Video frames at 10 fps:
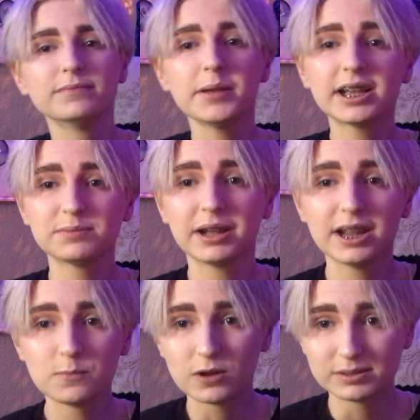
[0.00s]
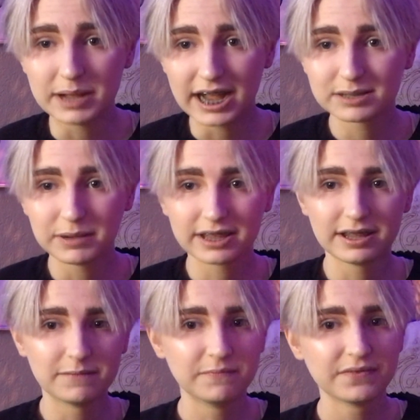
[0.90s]
because my name was Max back
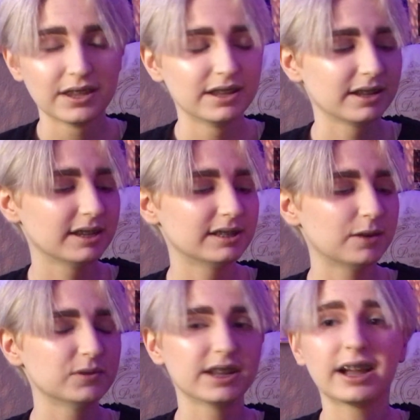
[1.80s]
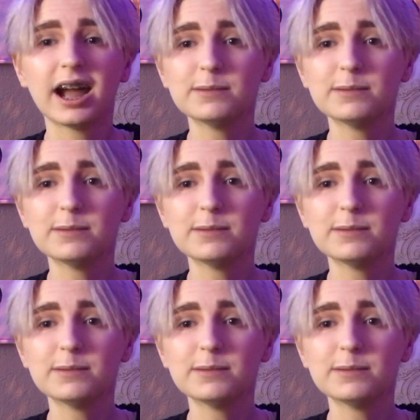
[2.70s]
then because I was like,